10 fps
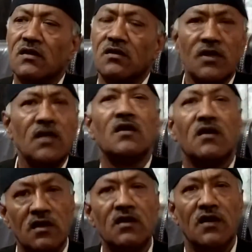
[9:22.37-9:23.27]
well,
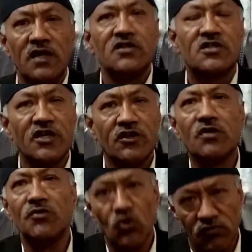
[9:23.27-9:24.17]
let this tenure
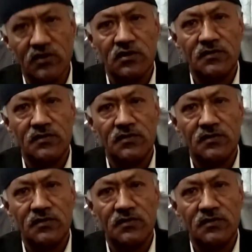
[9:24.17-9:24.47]
be over.